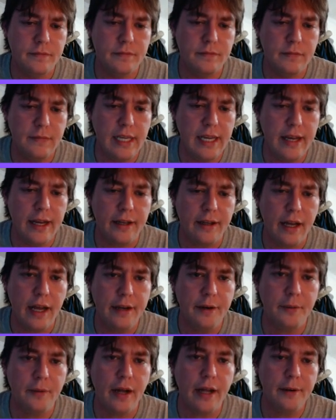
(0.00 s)
Yeah, I
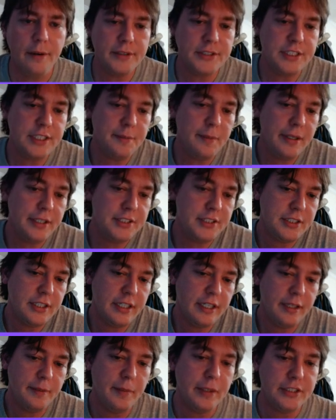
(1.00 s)
don't see much
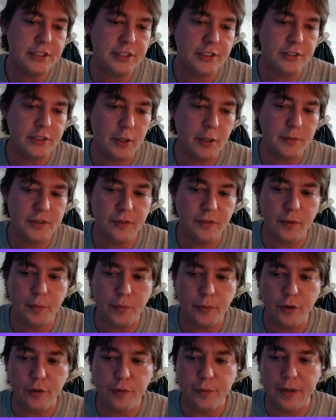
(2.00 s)
in terms of
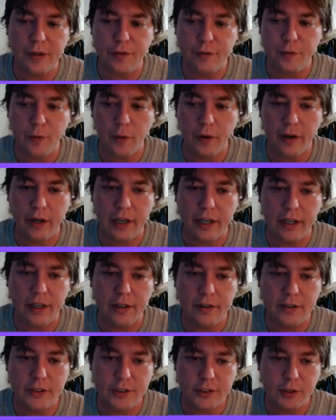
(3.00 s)
improvement
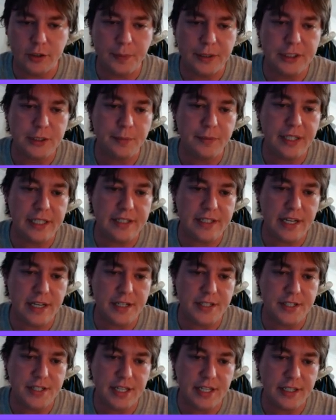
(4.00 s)
for so bishop takes
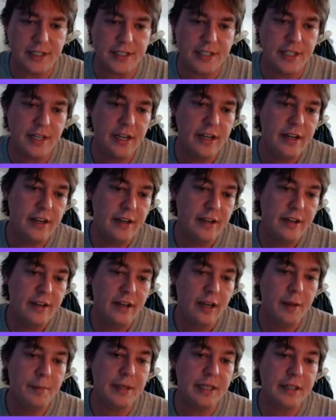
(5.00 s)
h6.
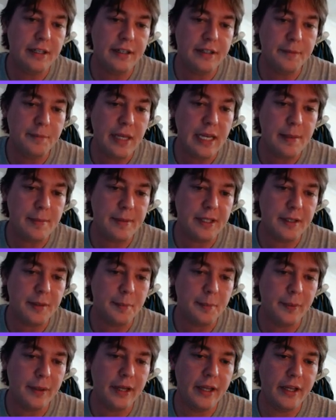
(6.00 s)
I mean, maybe,
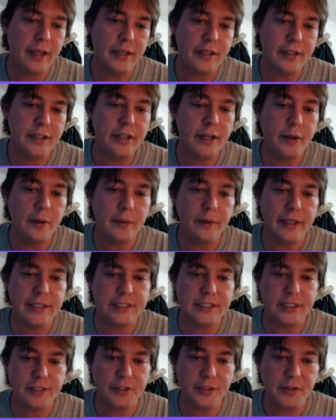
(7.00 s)
but
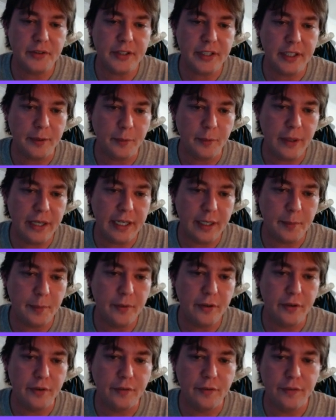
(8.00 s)
it's clearly a winning
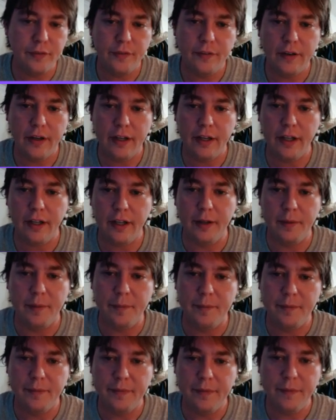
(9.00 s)
move.
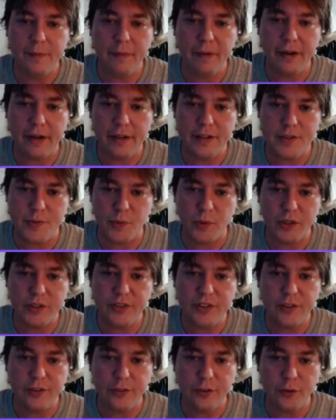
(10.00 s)
What is rook
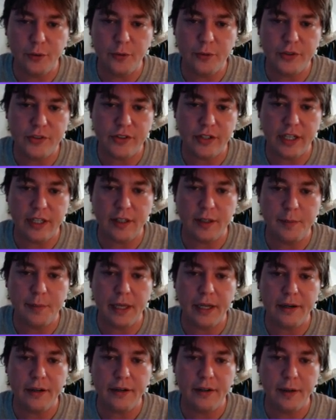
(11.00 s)
d2 slightly
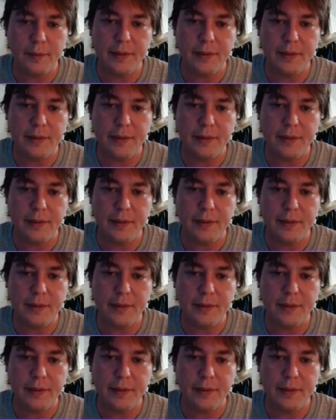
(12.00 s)
better?